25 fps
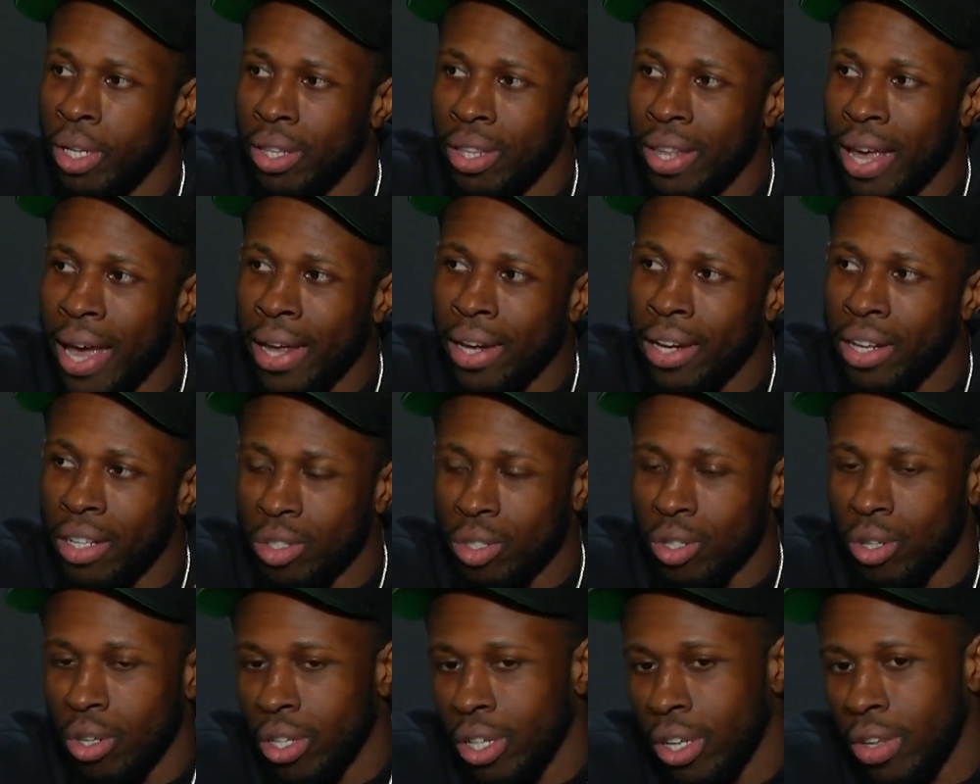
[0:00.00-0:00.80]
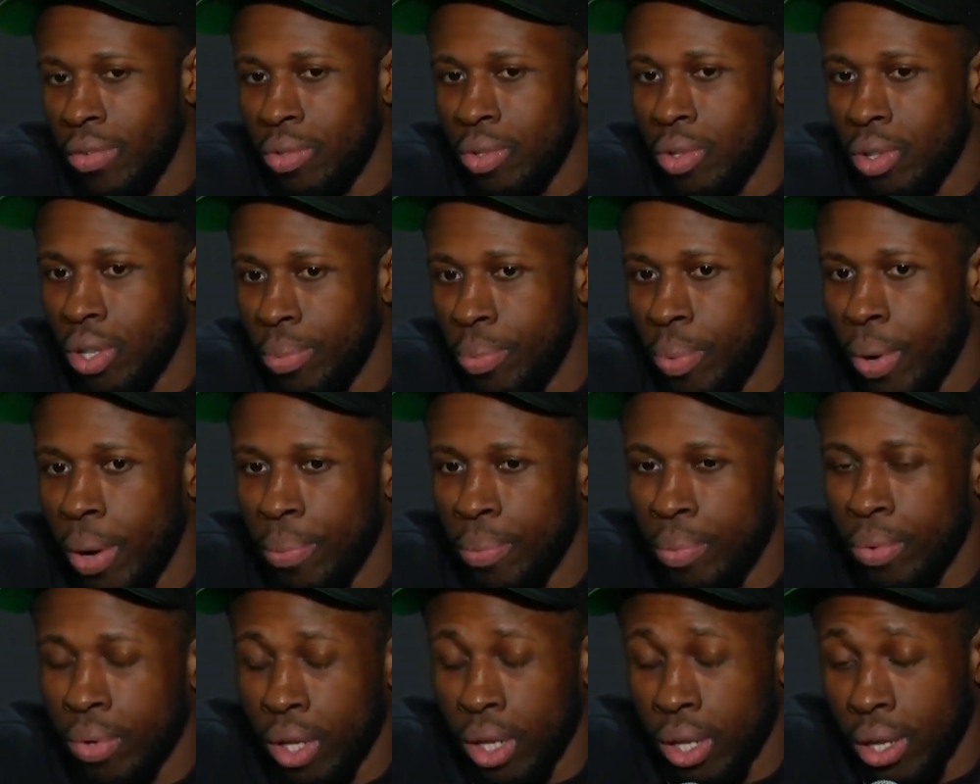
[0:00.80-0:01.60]
That in turn gives you
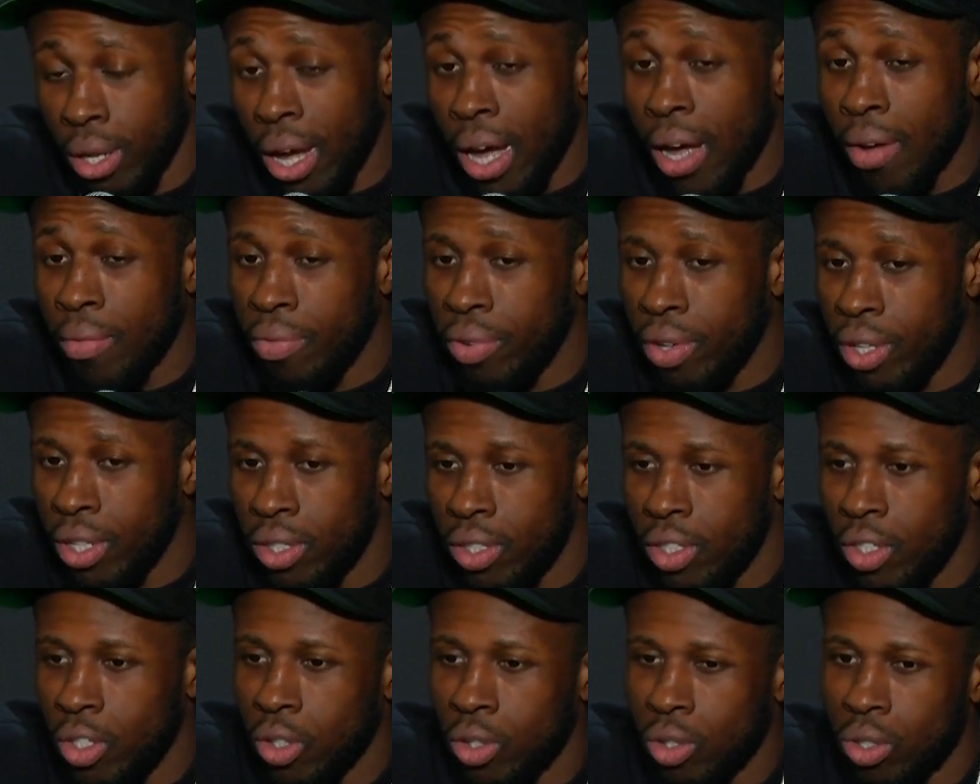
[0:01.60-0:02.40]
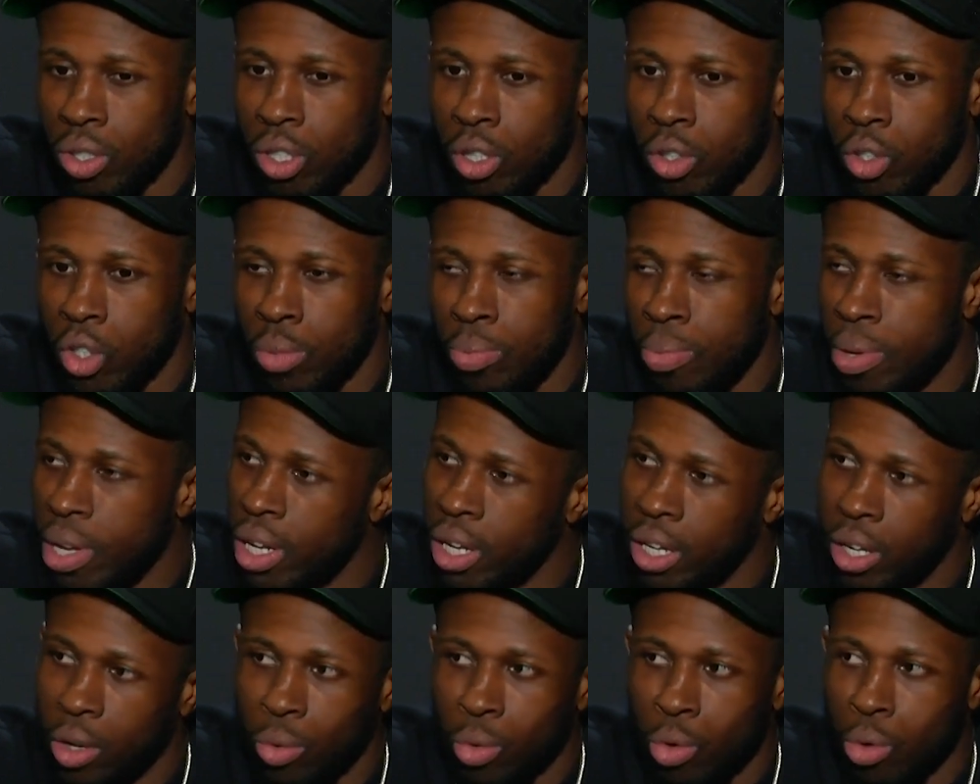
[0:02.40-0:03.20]
the confidence, you know? So just being
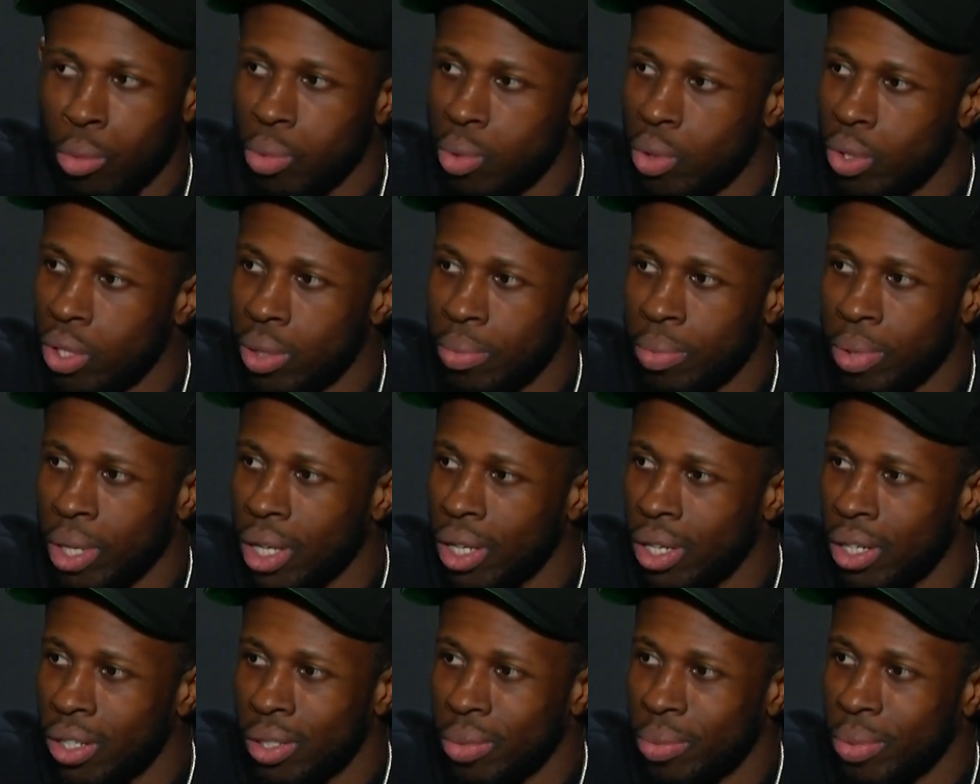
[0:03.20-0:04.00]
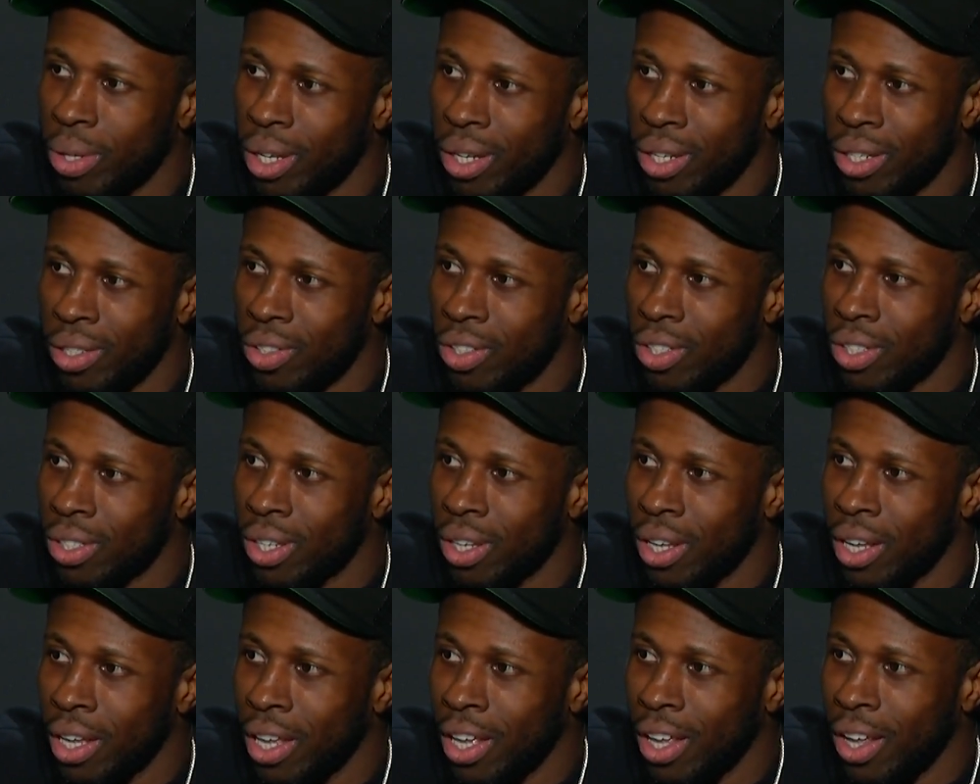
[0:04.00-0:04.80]
in the rooms with some killers, man, and just
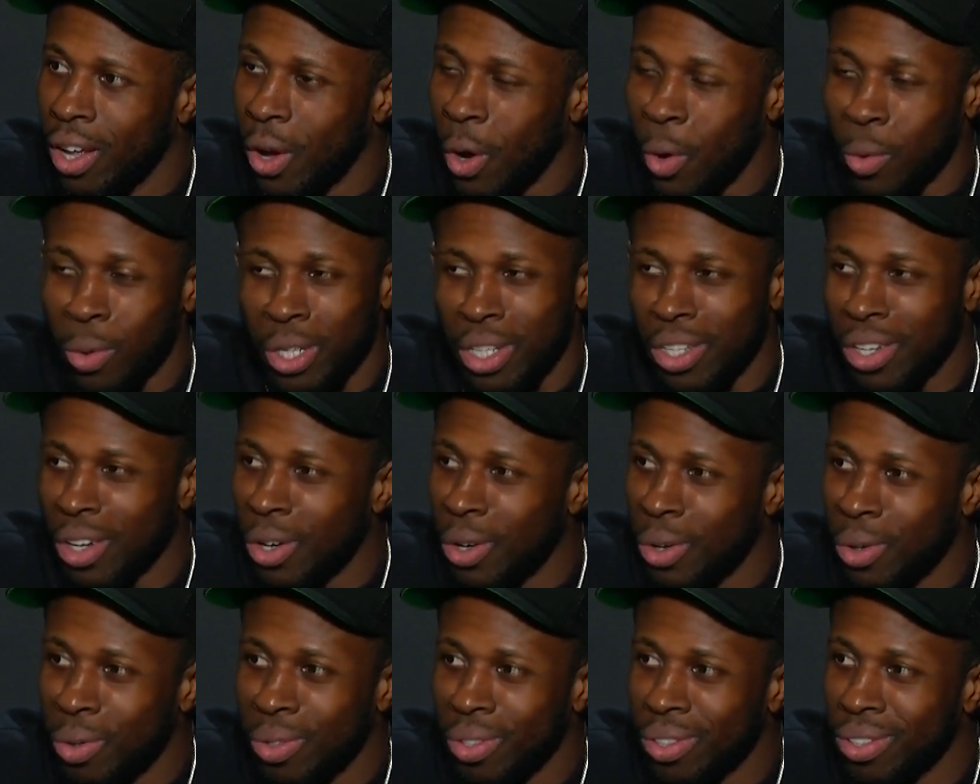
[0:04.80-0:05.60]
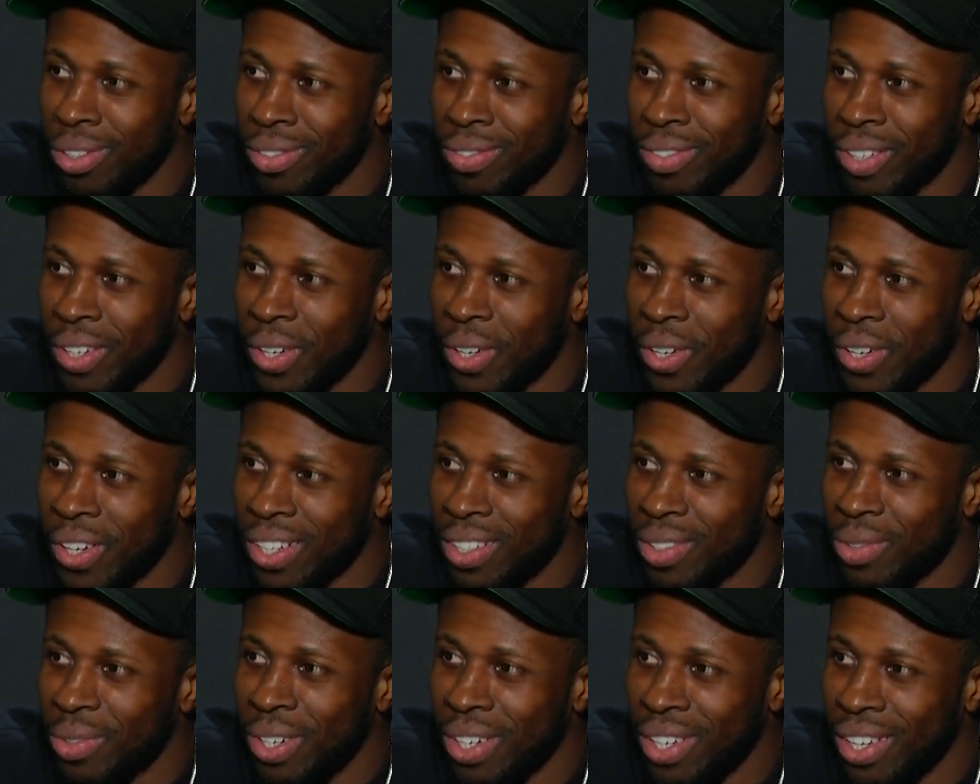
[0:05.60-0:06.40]
holding your own, you know,
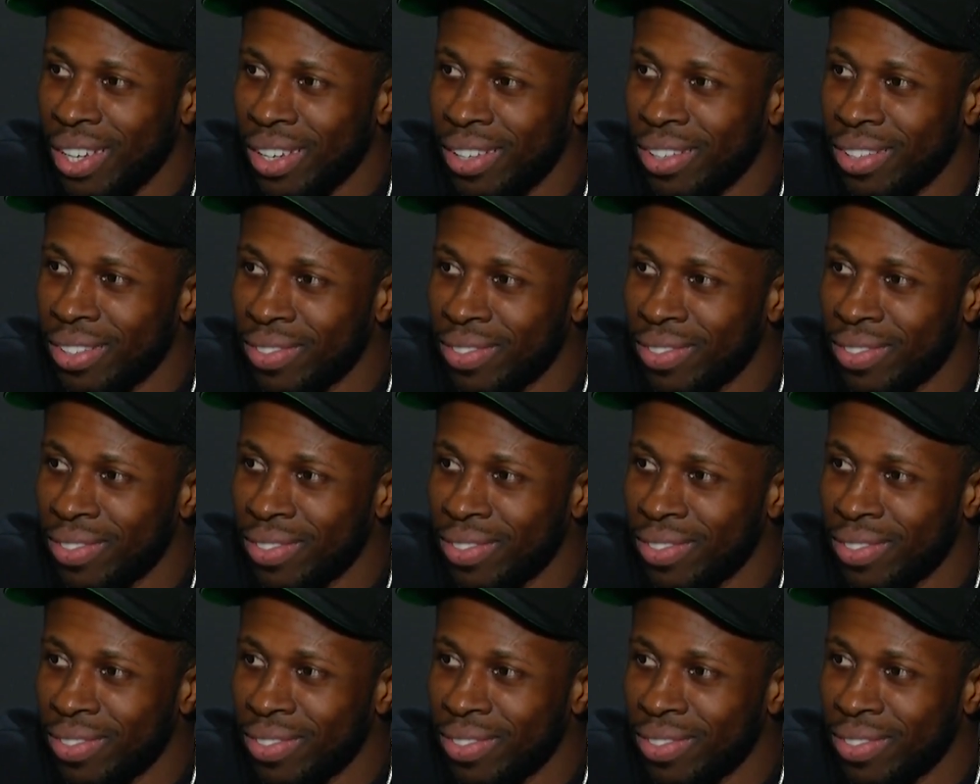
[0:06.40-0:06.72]
that's really it.